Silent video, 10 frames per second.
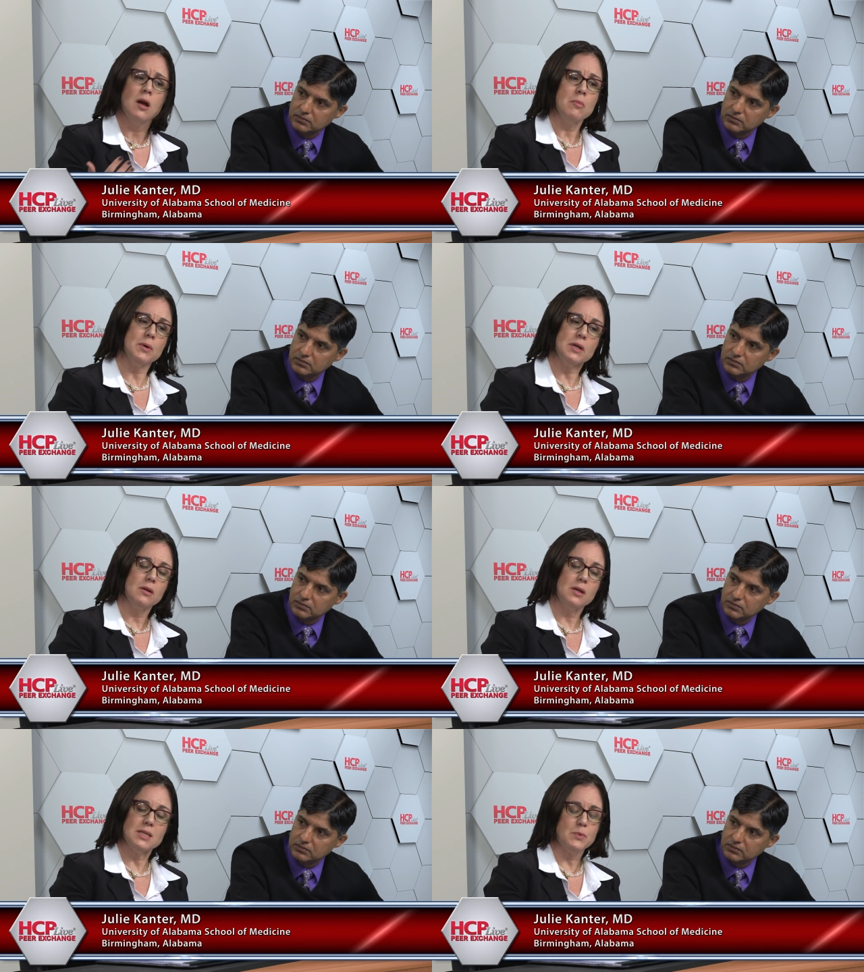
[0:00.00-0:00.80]
Speaker 1: But we,
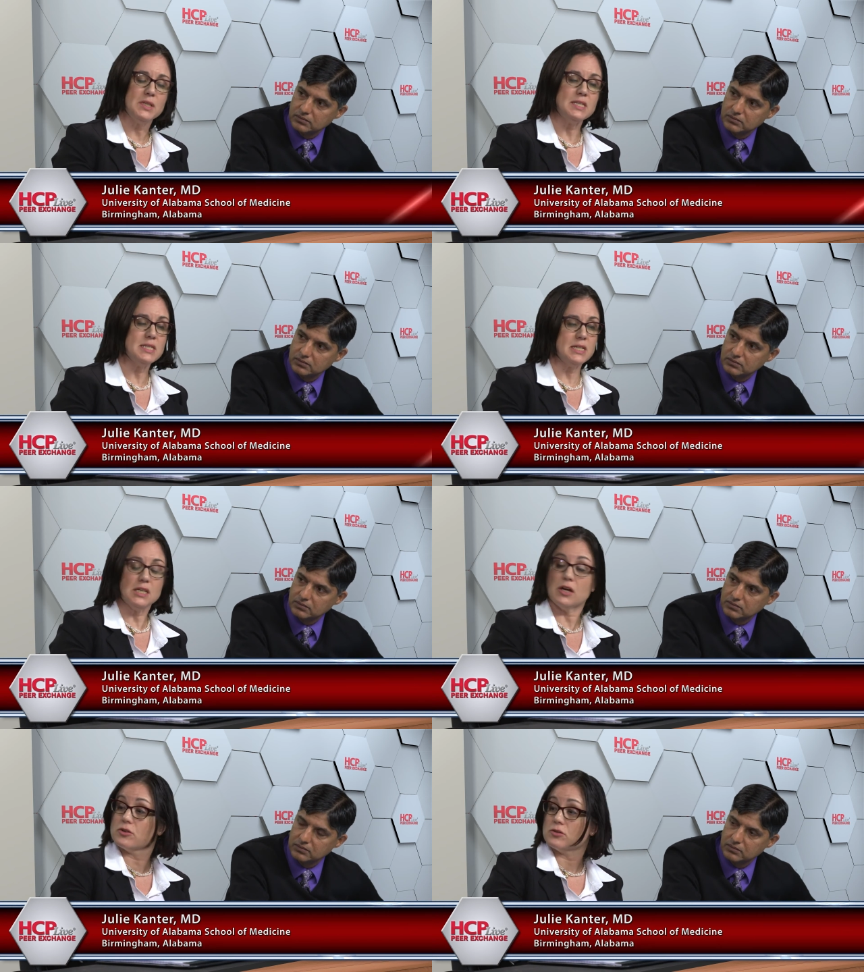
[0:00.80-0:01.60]
it, we didn't see
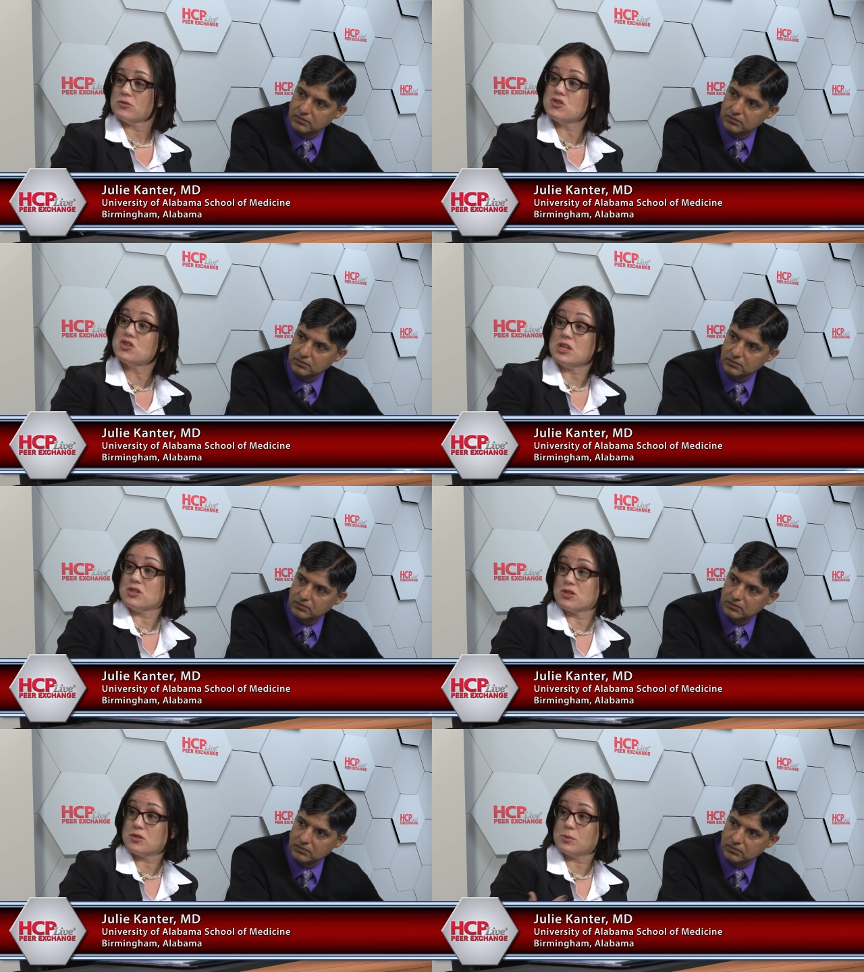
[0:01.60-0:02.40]
any other
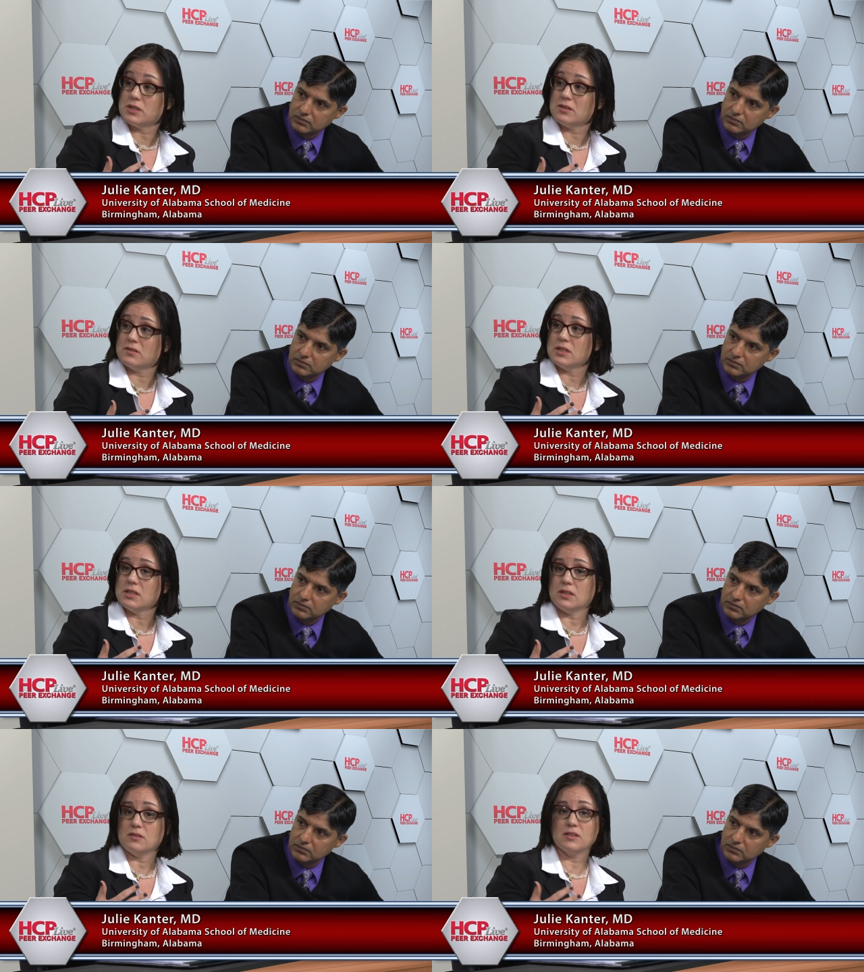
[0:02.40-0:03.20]
changes. So we didn't see
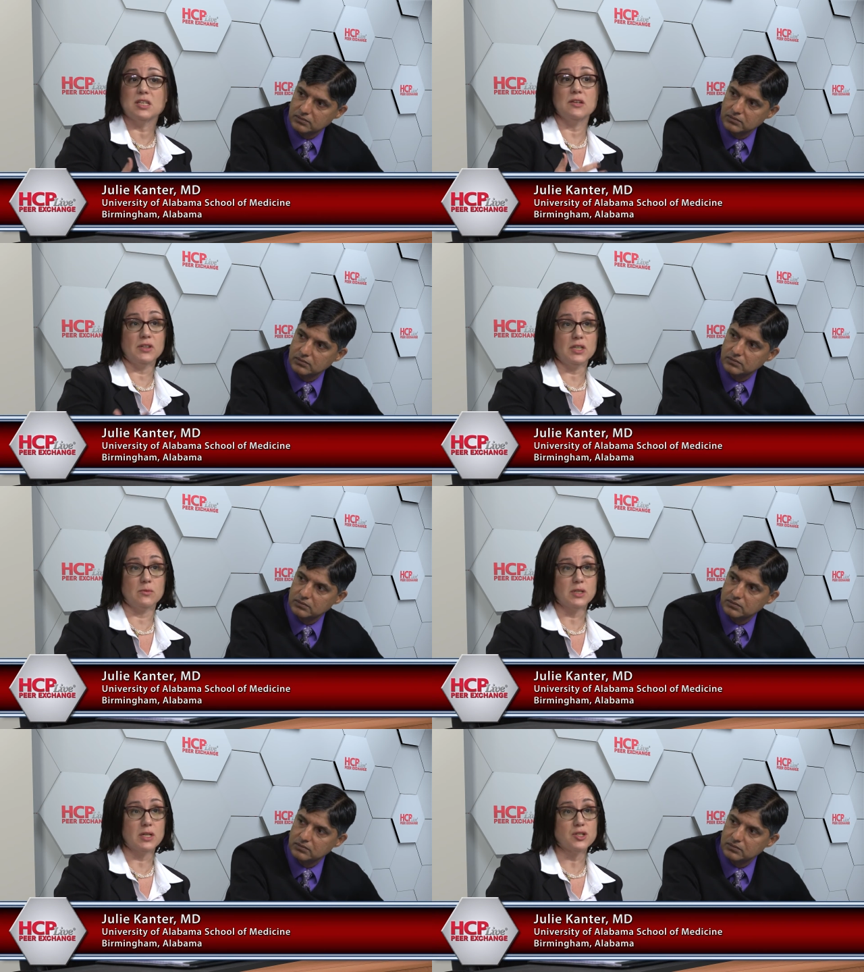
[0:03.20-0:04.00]
any significant
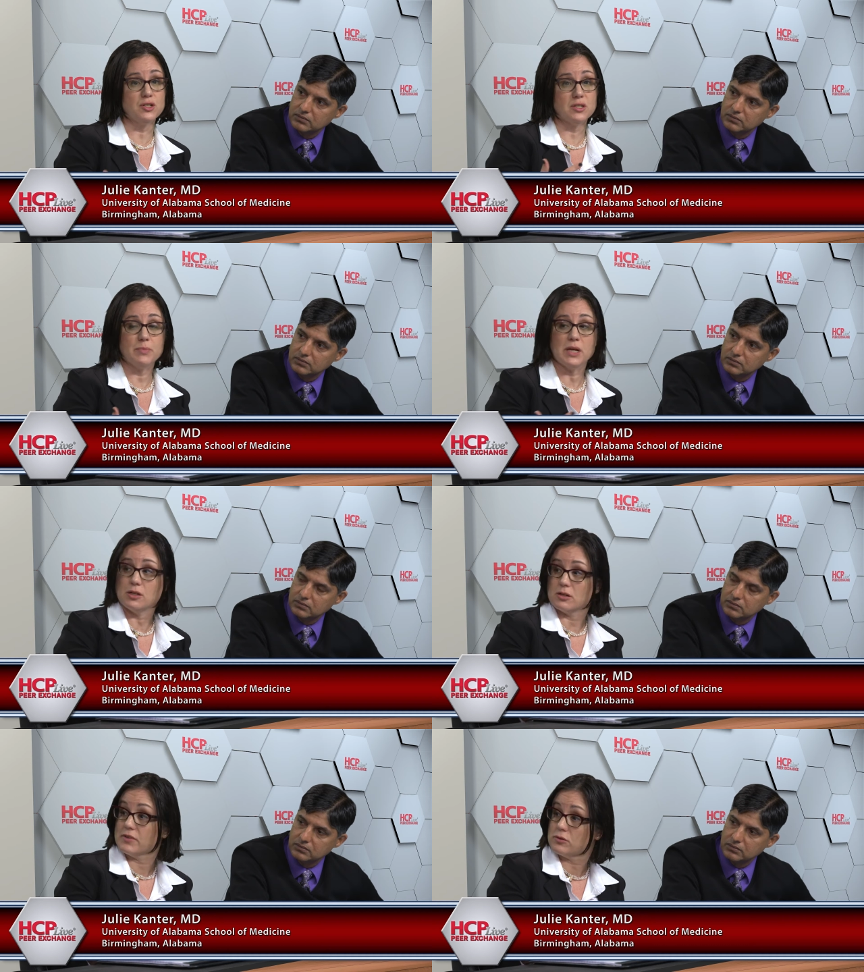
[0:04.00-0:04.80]
reductions in
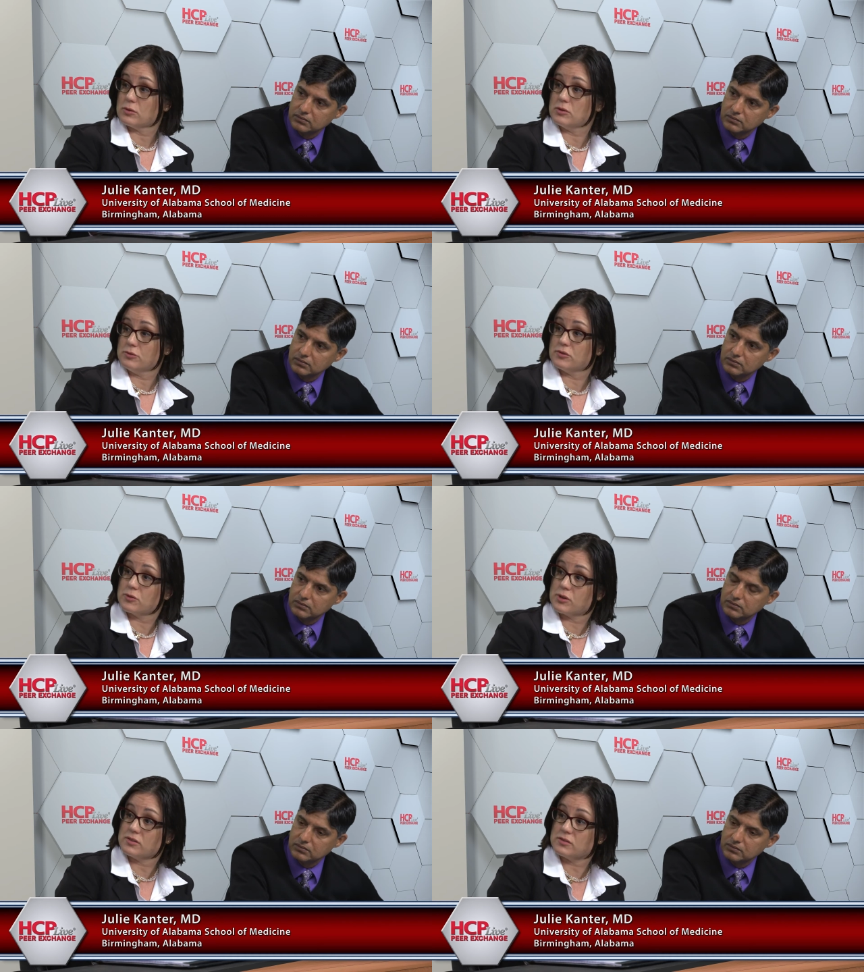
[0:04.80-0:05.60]
pain or vaso-occlusive
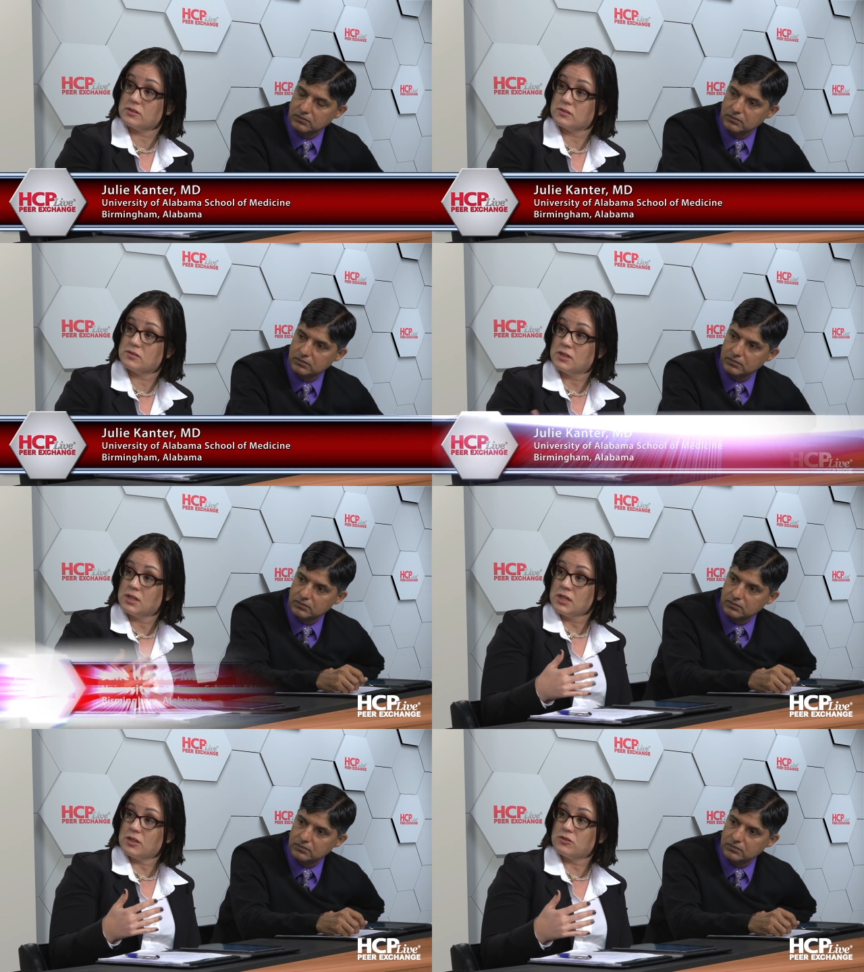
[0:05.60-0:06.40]
crises.
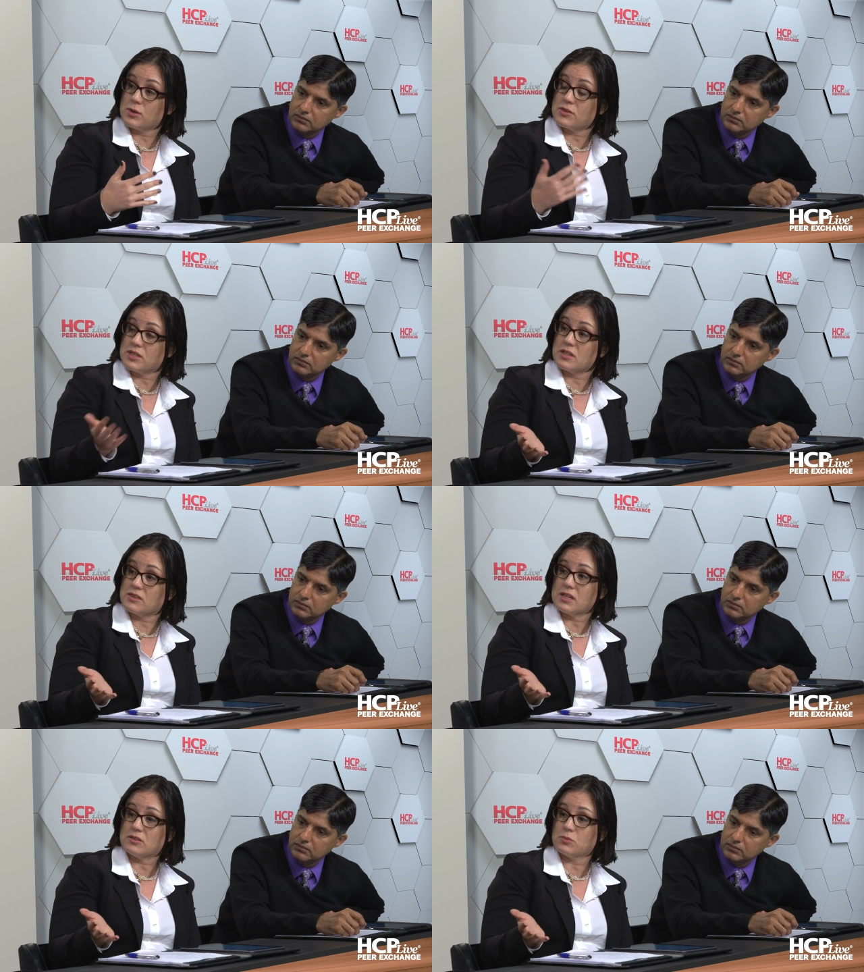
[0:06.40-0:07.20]
And so I think that
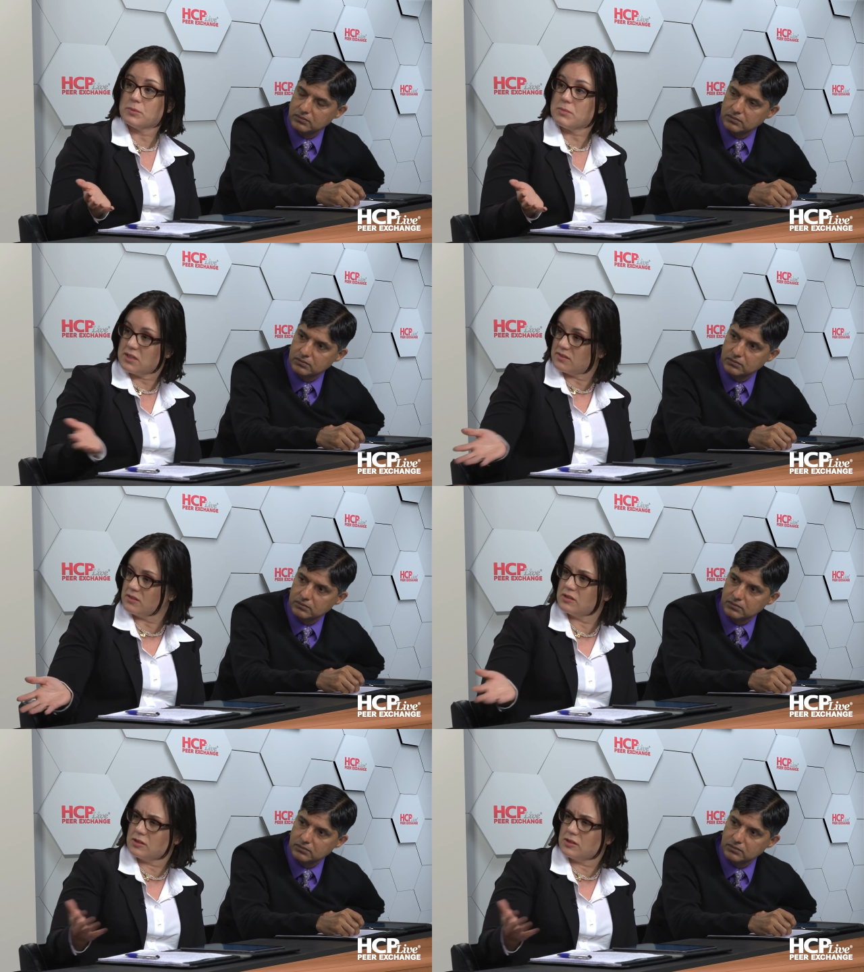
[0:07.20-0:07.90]
that's what makes this a